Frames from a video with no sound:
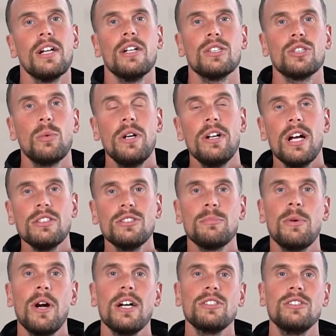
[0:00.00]
So we're not
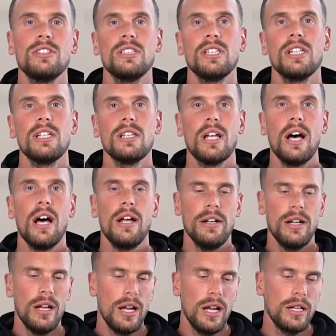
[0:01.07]
surprised to see that
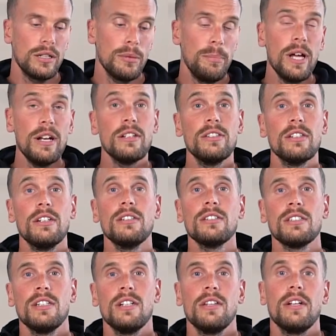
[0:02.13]
a competitor
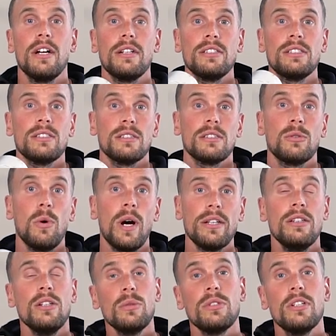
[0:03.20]
that's quite
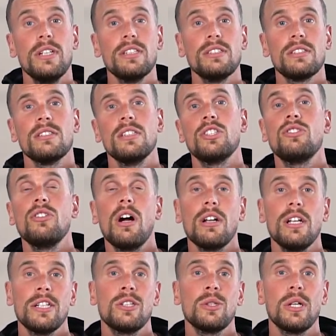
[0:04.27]
new to this is
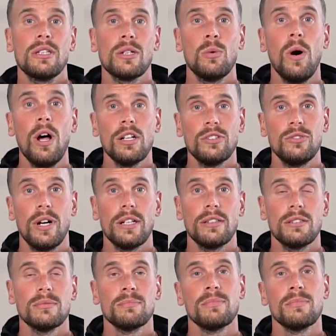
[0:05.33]
struggling to get the quality right.